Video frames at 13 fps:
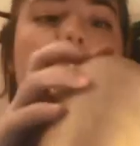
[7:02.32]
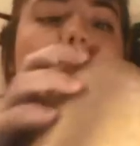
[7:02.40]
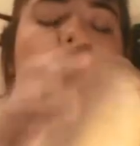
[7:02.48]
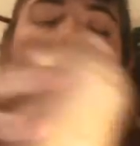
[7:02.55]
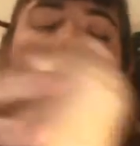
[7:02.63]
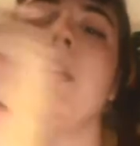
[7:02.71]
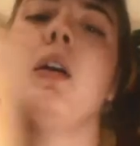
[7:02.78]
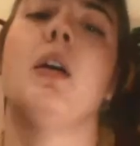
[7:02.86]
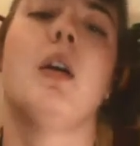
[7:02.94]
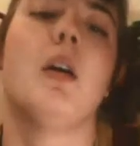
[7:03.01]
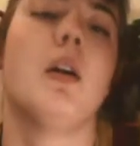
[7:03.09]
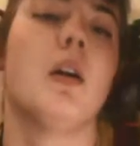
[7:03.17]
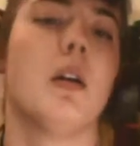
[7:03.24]
can
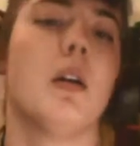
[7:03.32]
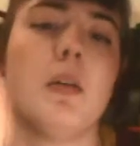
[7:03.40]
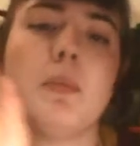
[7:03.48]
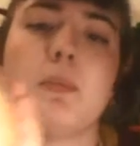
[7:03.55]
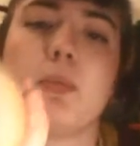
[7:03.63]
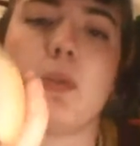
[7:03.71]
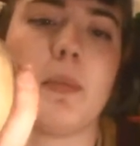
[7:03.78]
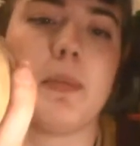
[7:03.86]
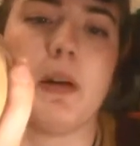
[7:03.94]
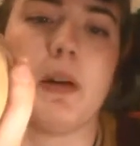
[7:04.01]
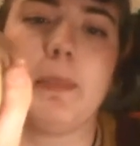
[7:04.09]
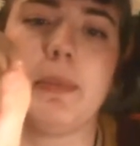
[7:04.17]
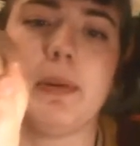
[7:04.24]
prop
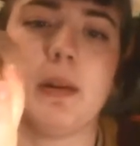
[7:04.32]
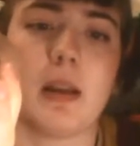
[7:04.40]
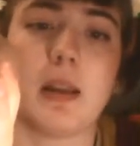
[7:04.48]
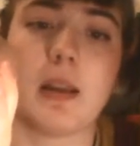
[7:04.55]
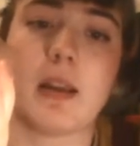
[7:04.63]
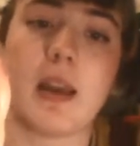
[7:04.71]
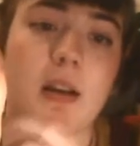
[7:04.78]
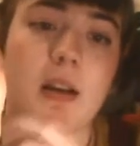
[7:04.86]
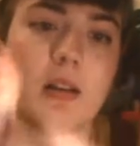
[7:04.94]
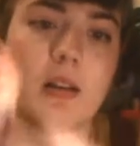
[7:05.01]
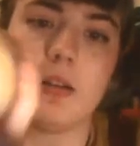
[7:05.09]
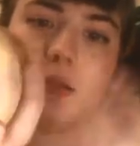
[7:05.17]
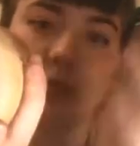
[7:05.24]
up a
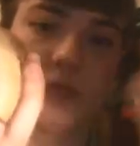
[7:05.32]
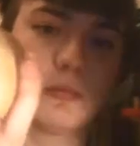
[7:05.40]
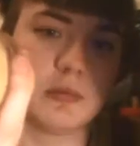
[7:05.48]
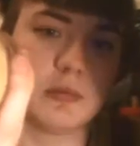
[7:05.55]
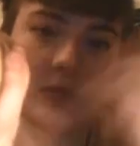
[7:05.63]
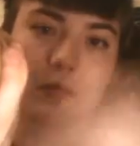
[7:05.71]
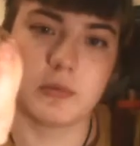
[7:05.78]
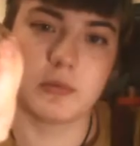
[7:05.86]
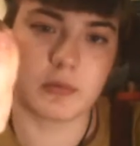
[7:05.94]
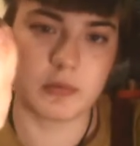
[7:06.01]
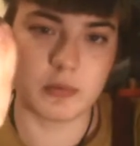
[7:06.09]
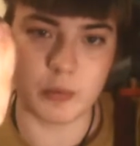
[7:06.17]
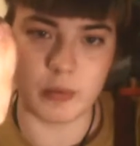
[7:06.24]
candle
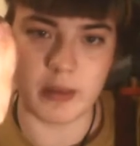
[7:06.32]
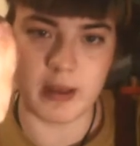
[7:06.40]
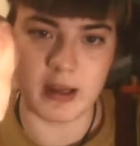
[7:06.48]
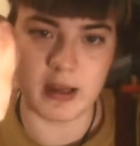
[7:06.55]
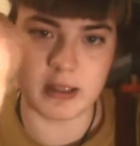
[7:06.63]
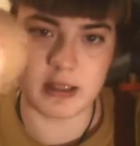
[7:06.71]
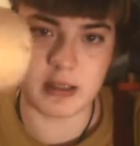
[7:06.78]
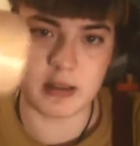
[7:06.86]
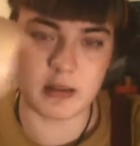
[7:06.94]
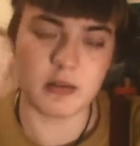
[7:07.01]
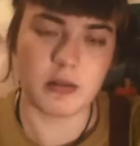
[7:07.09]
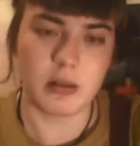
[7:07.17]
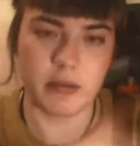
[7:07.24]
with that
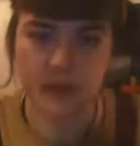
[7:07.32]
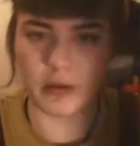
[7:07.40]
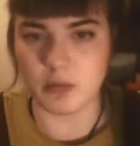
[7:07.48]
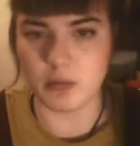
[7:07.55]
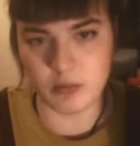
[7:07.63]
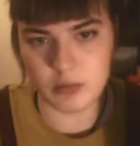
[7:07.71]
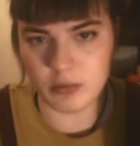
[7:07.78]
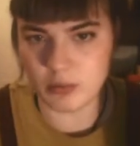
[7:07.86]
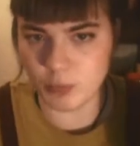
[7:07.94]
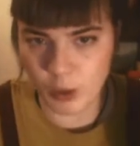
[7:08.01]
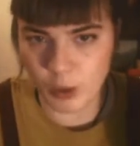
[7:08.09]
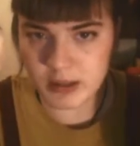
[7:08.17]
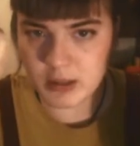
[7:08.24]
if you
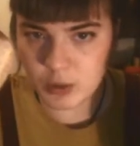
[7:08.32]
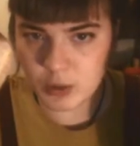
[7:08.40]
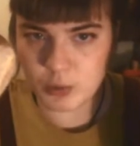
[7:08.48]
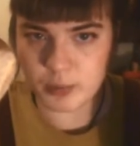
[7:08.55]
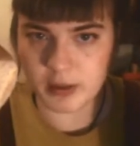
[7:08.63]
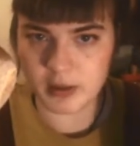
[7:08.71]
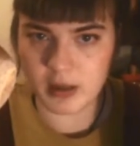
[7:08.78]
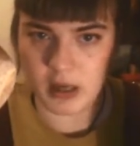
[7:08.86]
want to, but